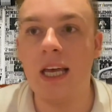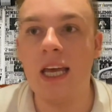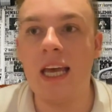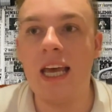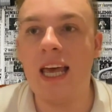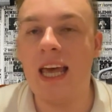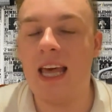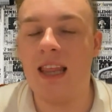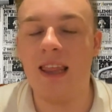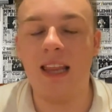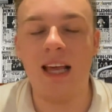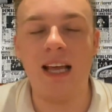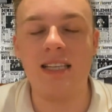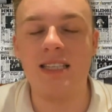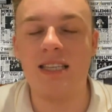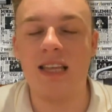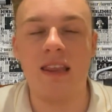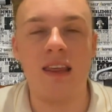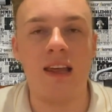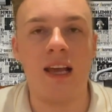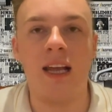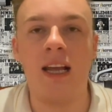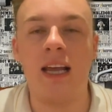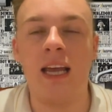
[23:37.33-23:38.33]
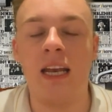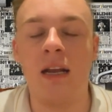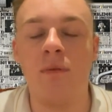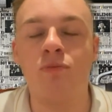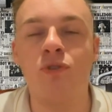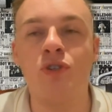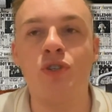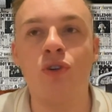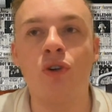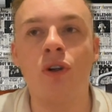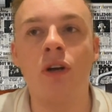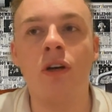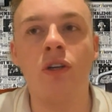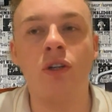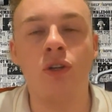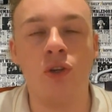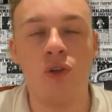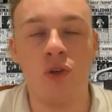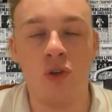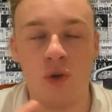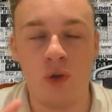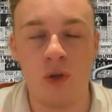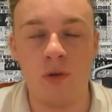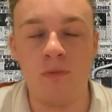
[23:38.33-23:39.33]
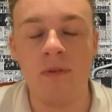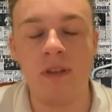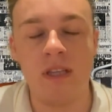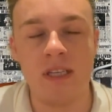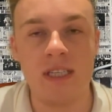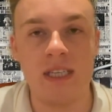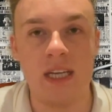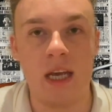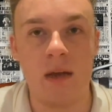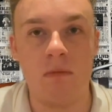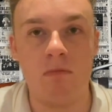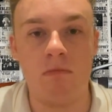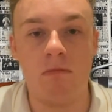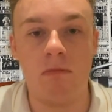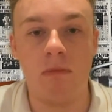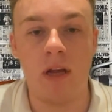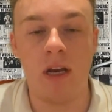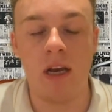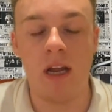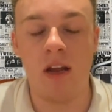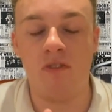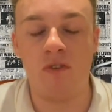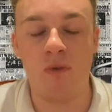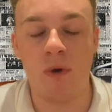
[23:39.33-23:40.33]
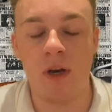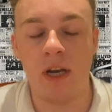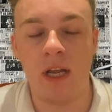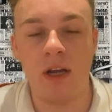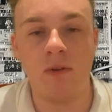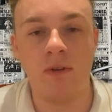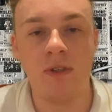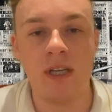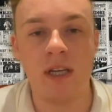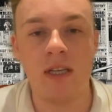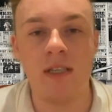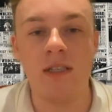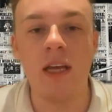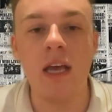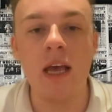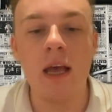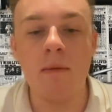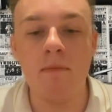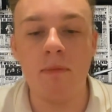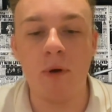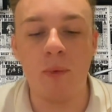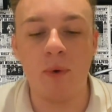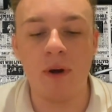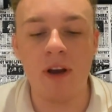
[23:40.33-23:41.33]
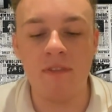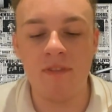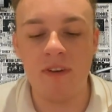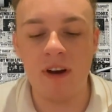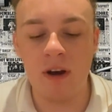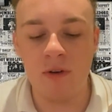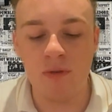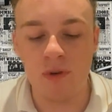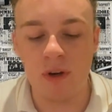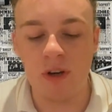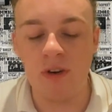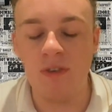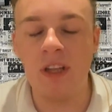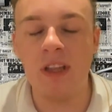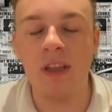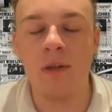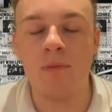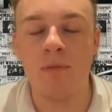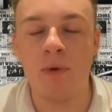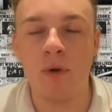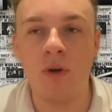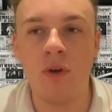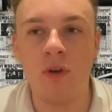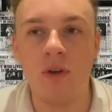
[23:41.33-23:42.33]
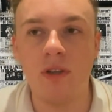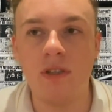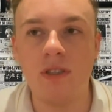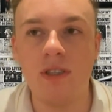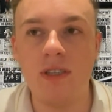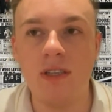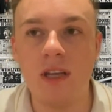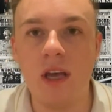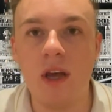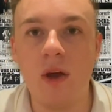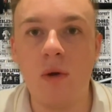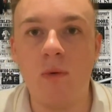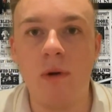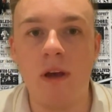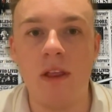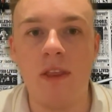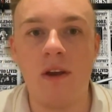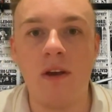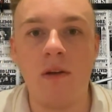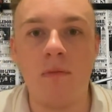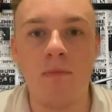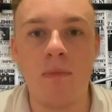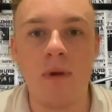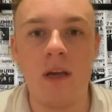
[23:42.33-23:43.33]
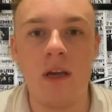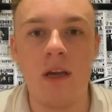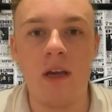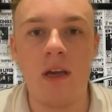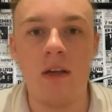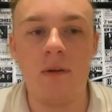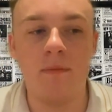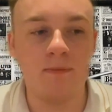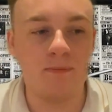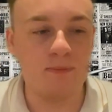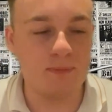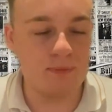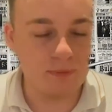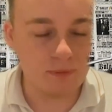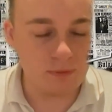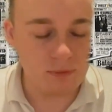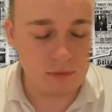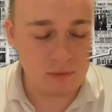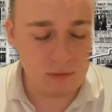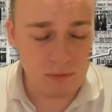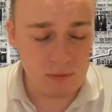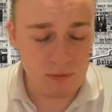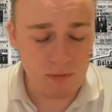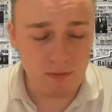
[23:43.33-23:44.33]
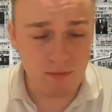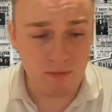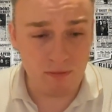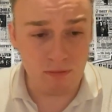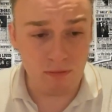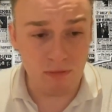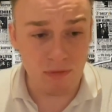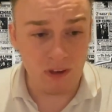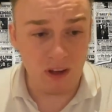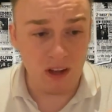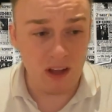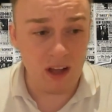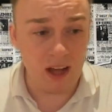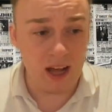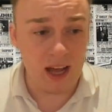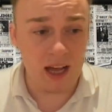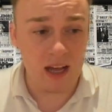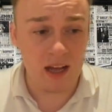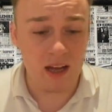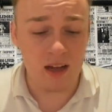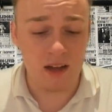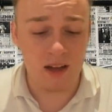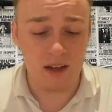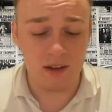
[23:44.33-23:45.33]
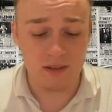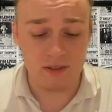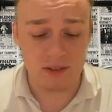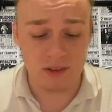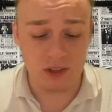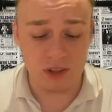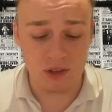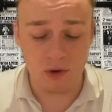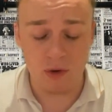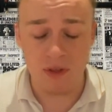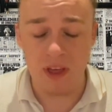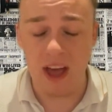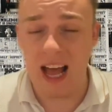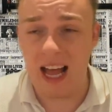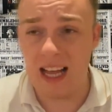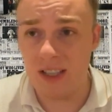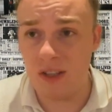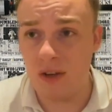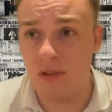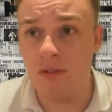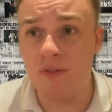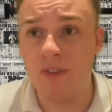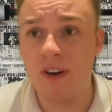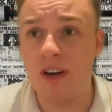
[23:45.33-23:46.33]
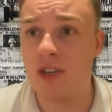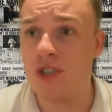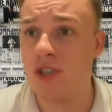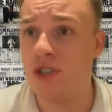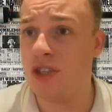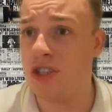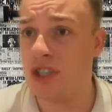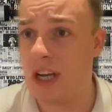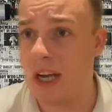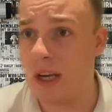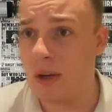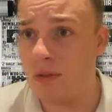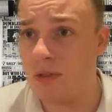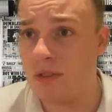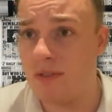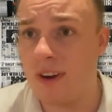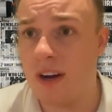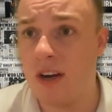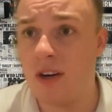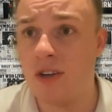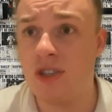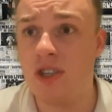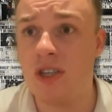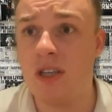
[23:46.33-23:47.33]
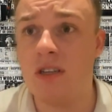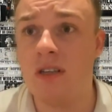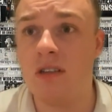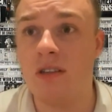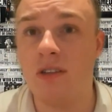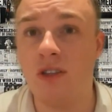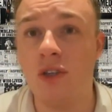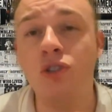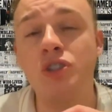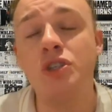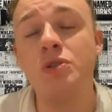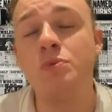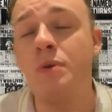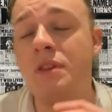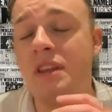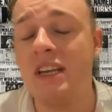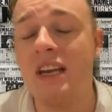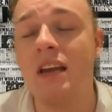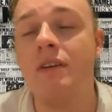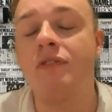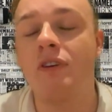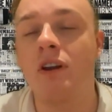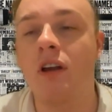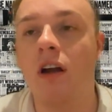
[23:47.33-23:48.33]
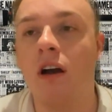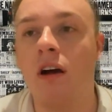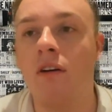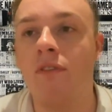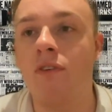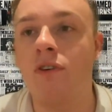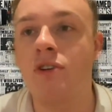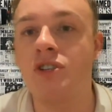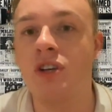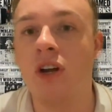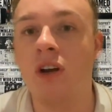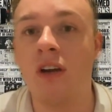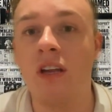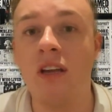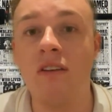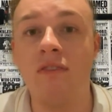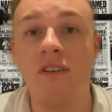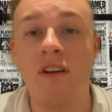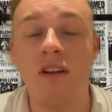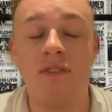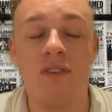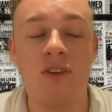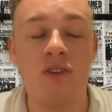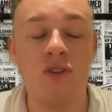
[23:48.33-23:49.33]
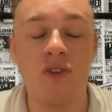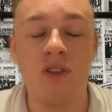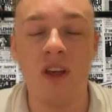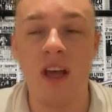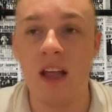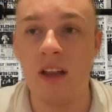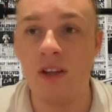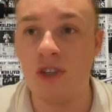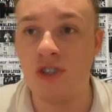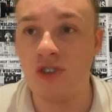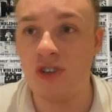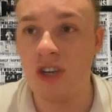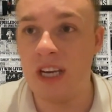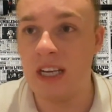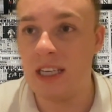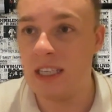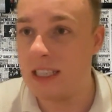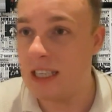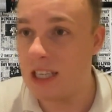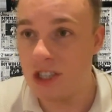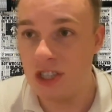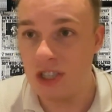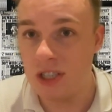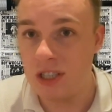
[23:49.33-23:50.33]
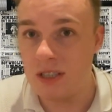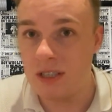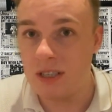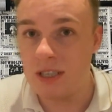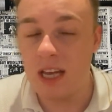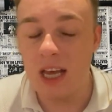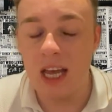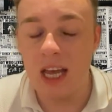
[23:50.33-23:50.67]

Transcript: And that's the thing. And I'm sure you'd be the same, and everyone else is. But whenever I reread the books, whether it be the adult version, the child's version, just with the different covers, or even if I do the illustrated editions,